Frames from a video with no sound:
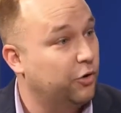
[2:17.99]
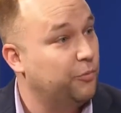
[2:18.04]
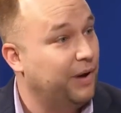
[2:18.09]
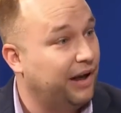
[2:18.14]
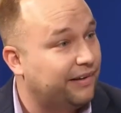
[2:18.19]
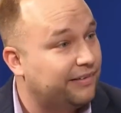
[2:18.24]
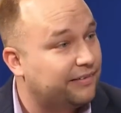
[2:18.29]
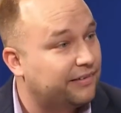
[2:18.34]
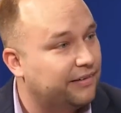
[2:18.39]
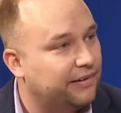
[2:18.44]
code
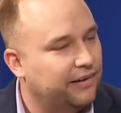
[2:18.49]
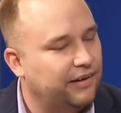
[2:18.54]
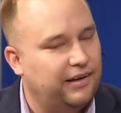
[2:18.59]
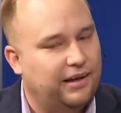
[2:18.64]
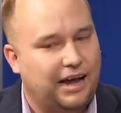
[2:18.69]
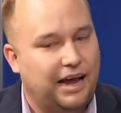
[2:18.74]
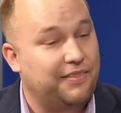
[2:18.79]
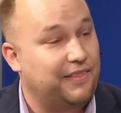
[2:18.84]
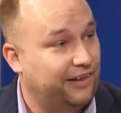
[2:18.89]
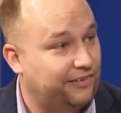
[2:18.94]
base,
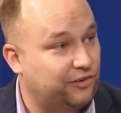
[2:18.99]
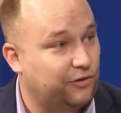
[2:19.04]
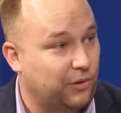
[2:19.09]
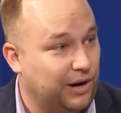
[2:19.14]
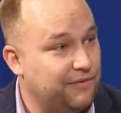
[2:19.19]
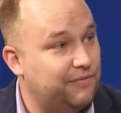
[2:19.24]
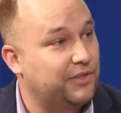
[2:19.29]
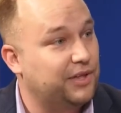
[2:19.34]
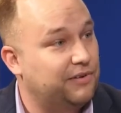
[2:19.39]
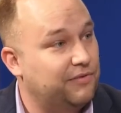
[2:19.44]
and that's
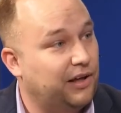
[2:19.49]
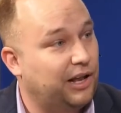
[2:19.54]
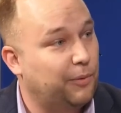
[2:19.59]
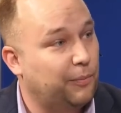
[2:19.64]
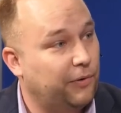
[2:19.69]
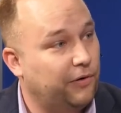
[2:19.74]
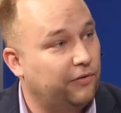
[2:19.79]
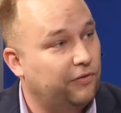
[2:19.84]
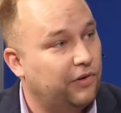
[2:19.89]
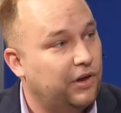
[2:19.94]
great for the
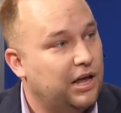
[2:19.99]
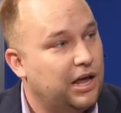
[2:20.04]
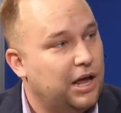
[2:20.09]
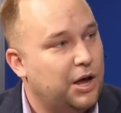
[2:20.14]
developers.